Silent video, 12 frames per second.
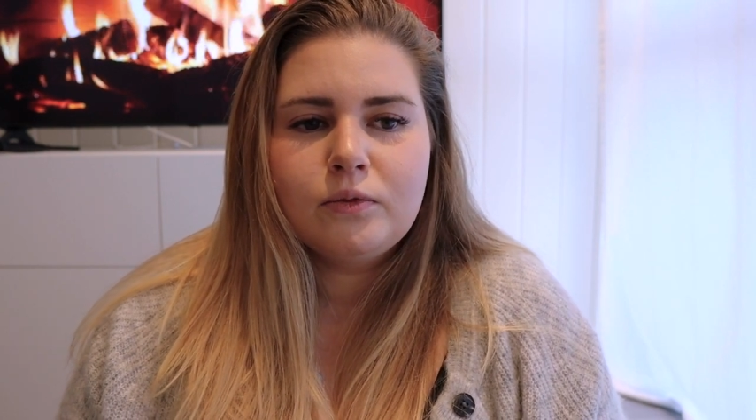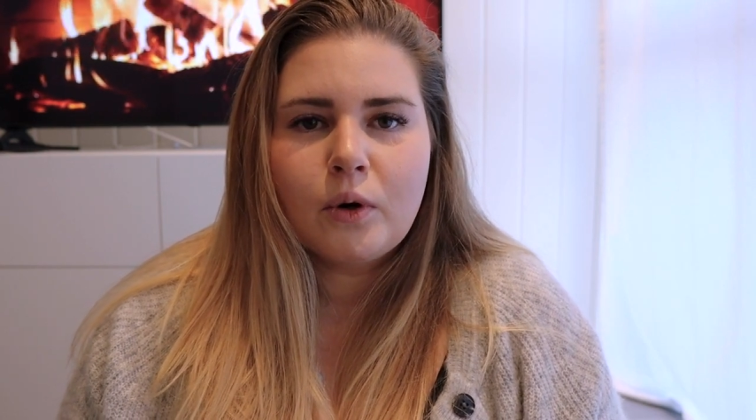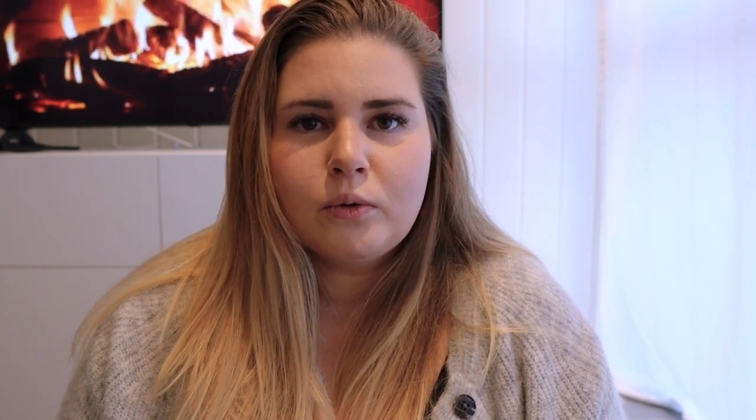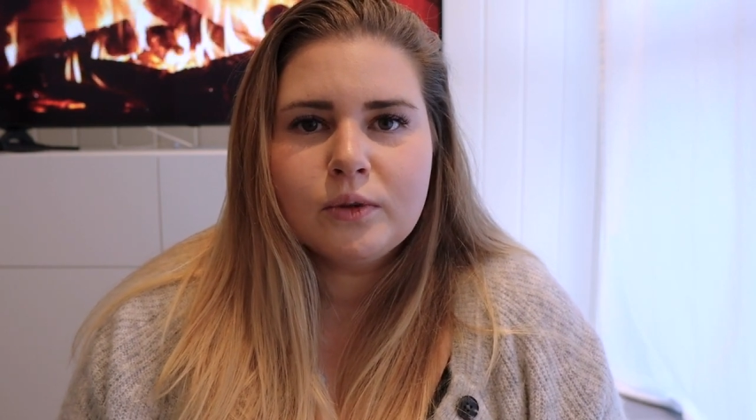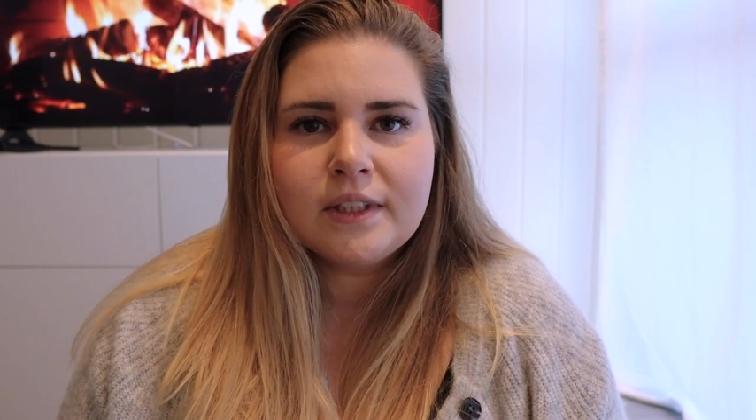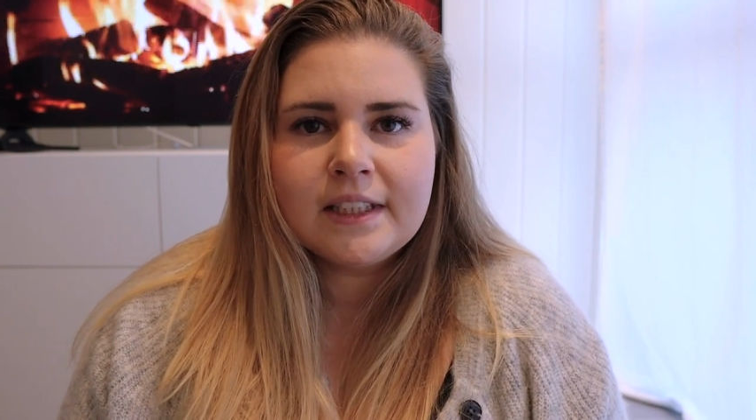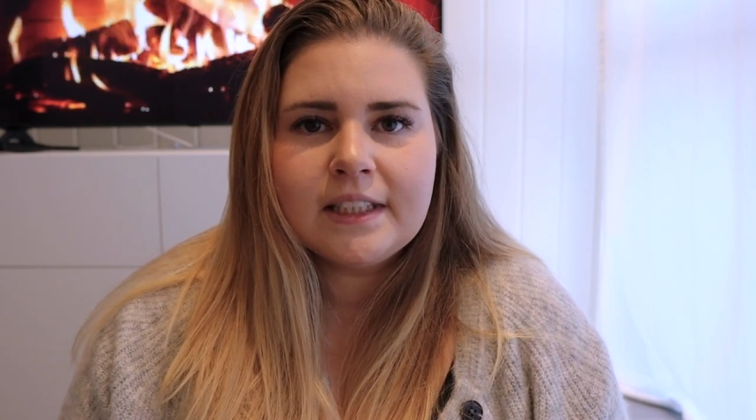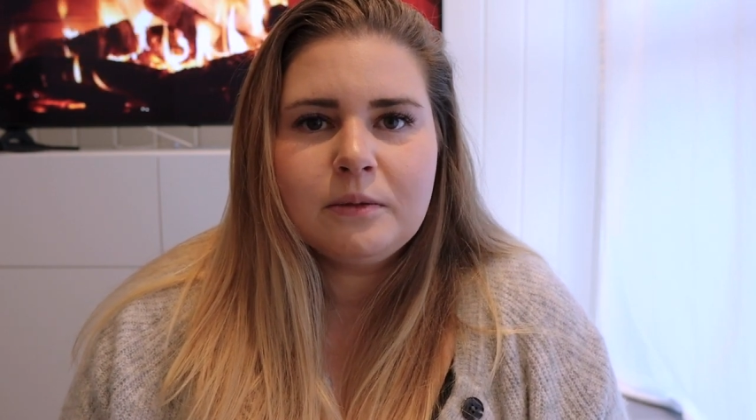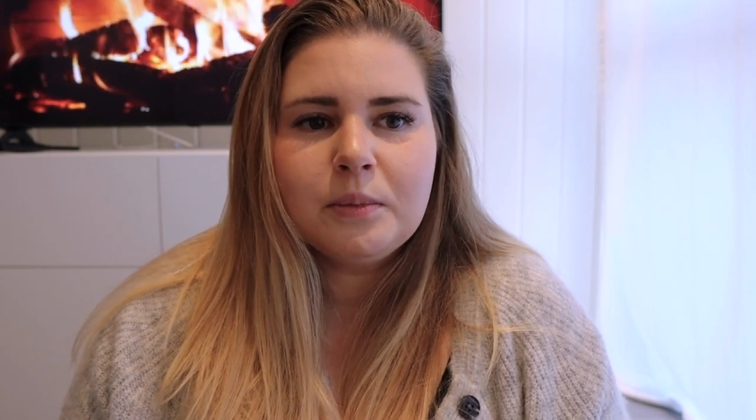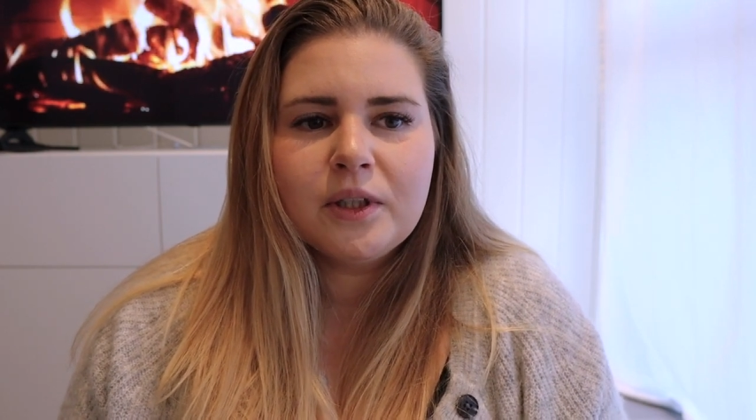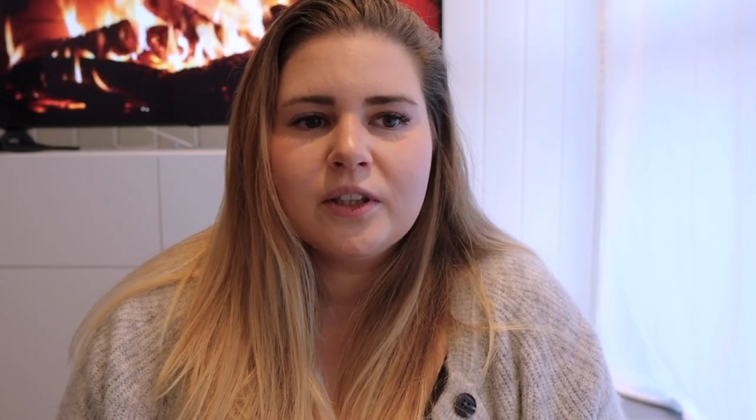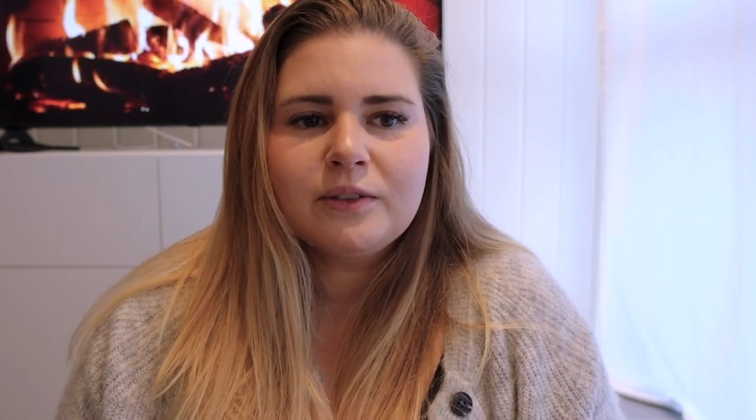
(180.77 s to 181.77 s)
row
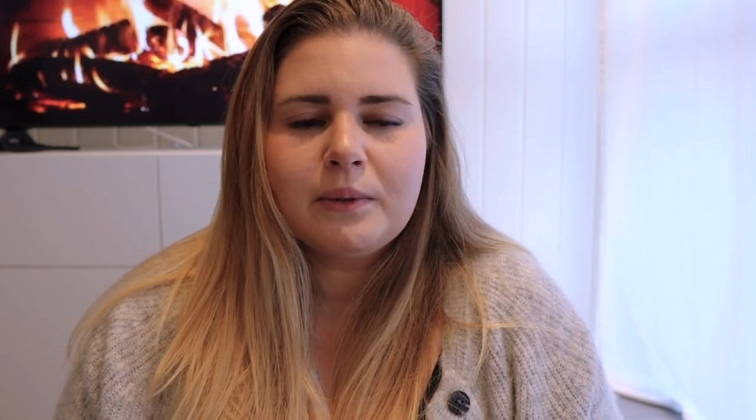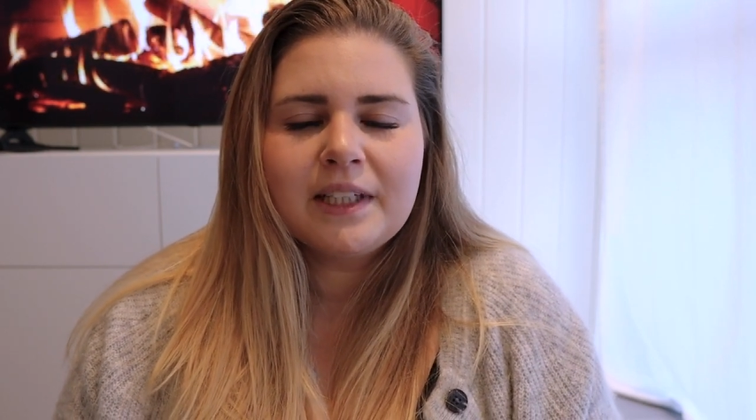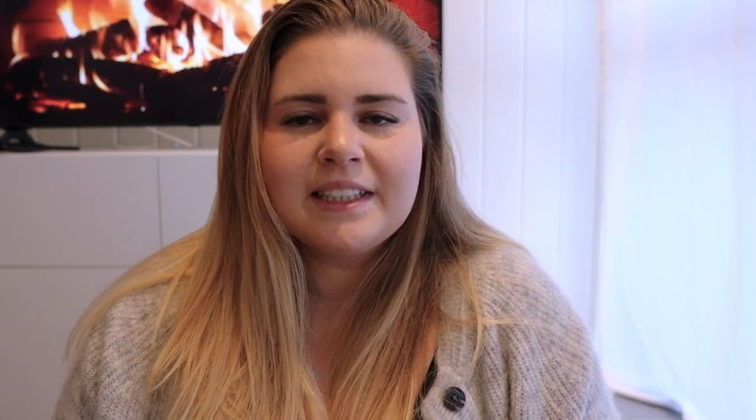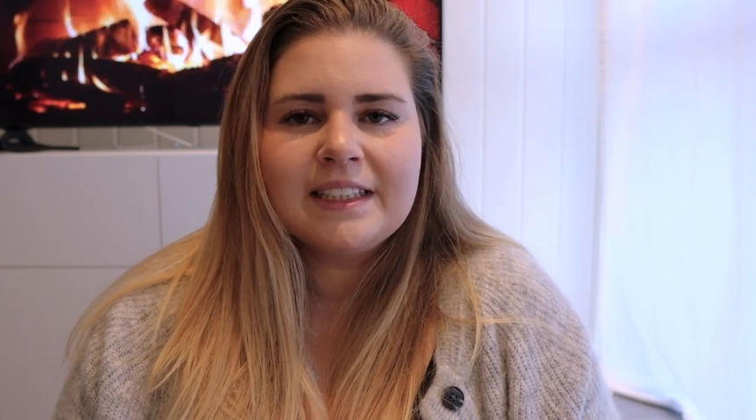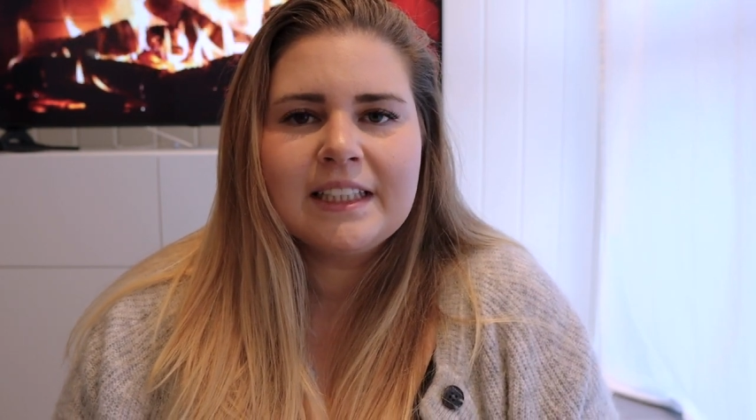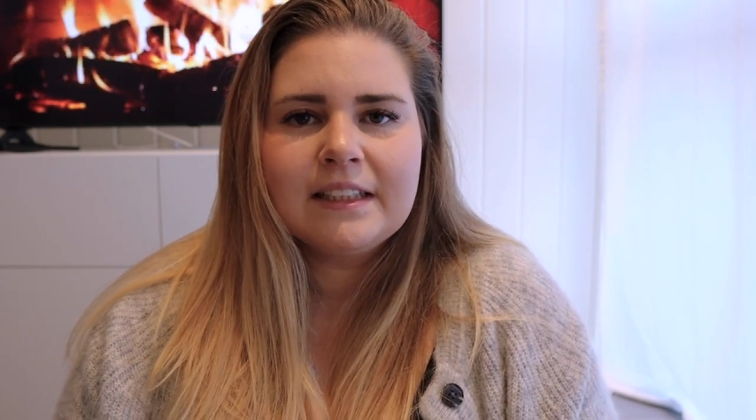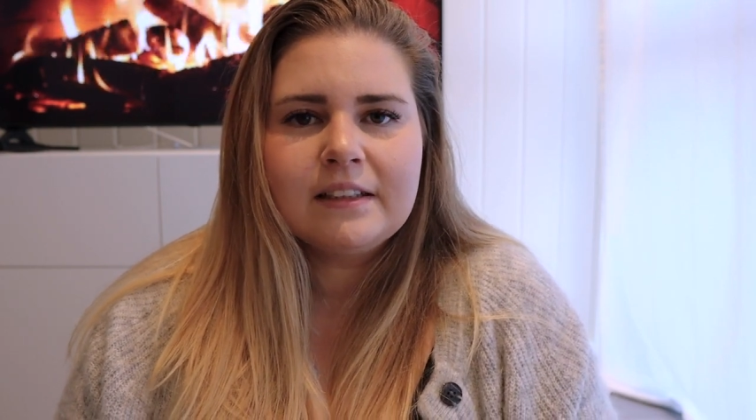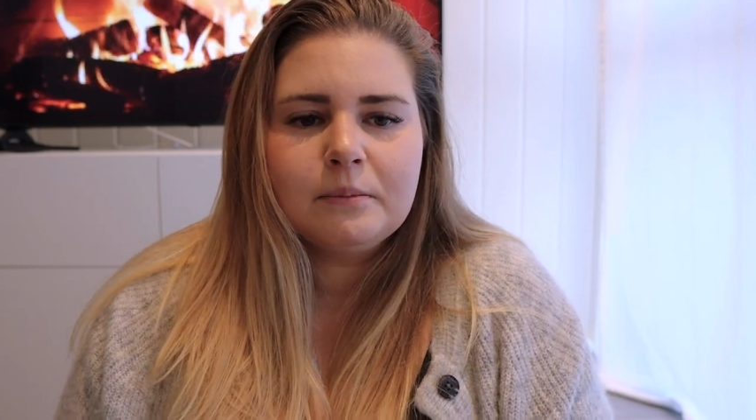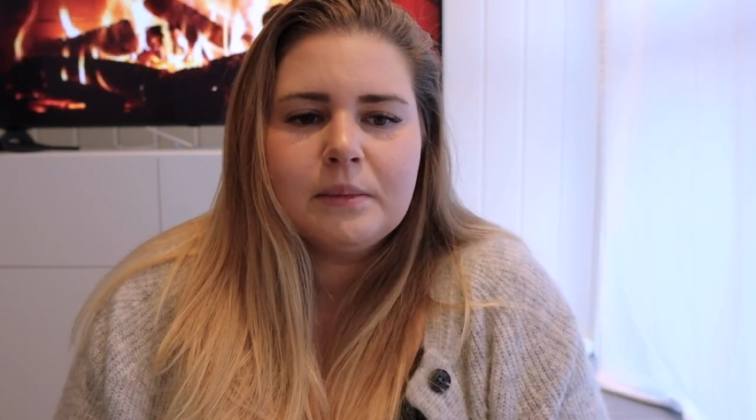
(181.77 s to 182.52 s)
seat because when I sit in